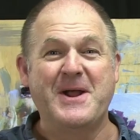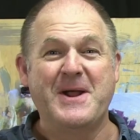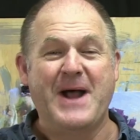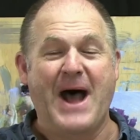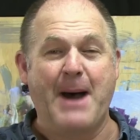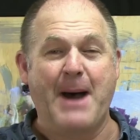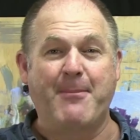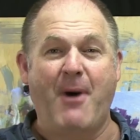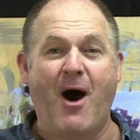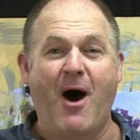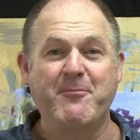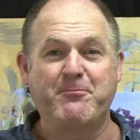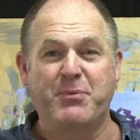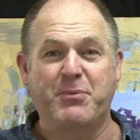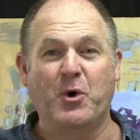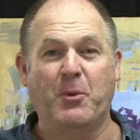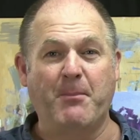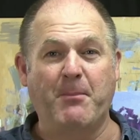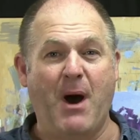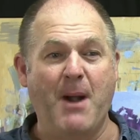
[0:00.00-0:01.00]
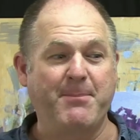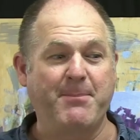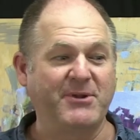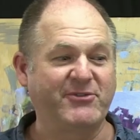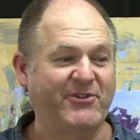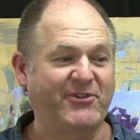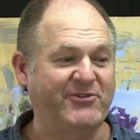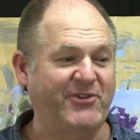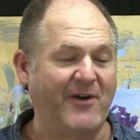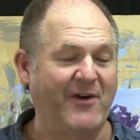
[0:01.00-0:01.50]
Um, I built my
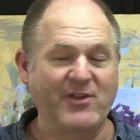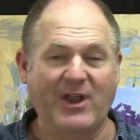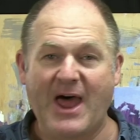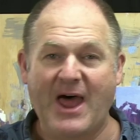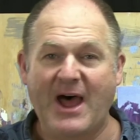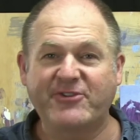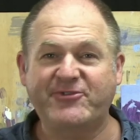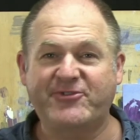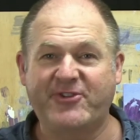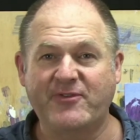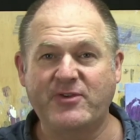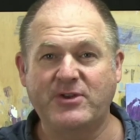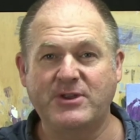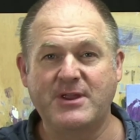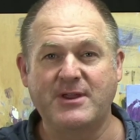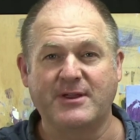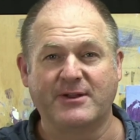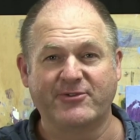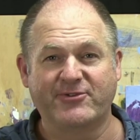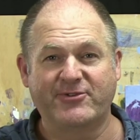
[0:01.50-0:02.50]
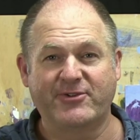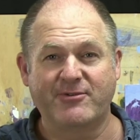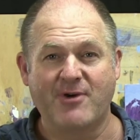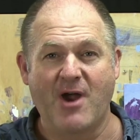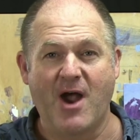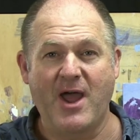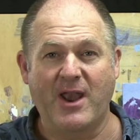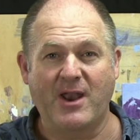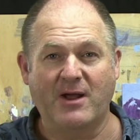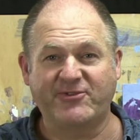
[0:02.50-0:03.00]
business over the last seven years,
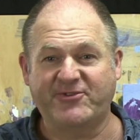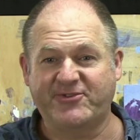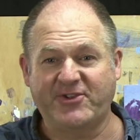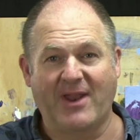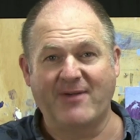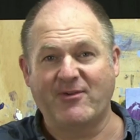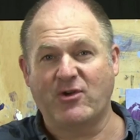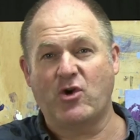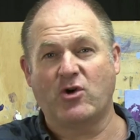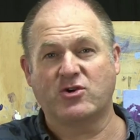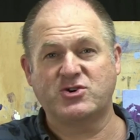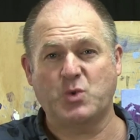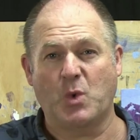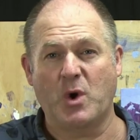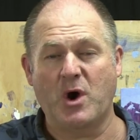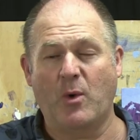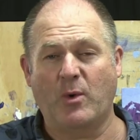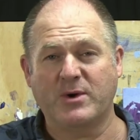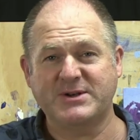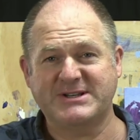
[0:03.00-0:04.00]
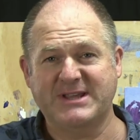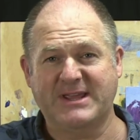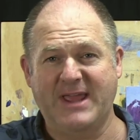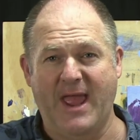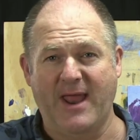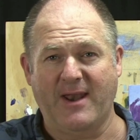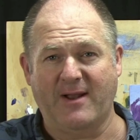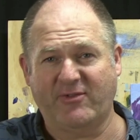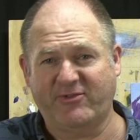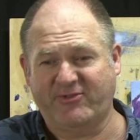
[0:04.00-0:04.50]
right? And I still haven't got to where I want to
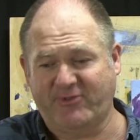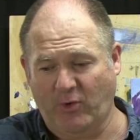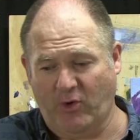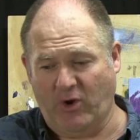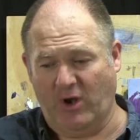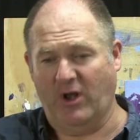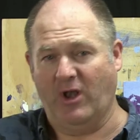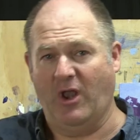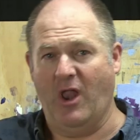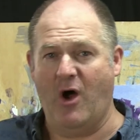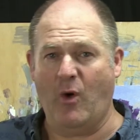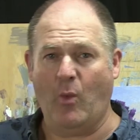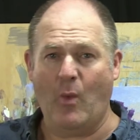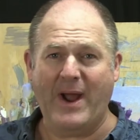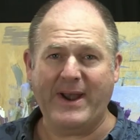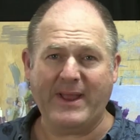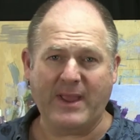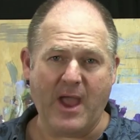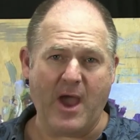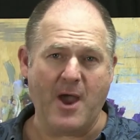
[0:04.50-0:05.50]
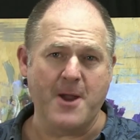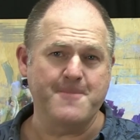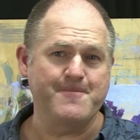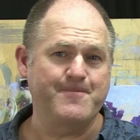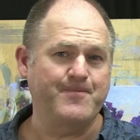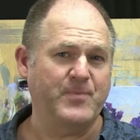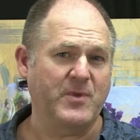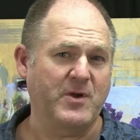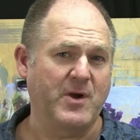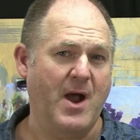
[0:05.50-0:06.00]
get. I've still got a long way to go.
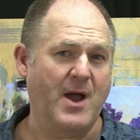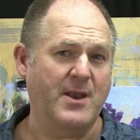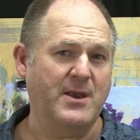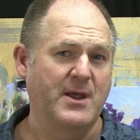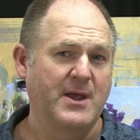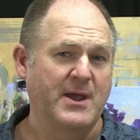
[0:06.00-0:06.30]
Right?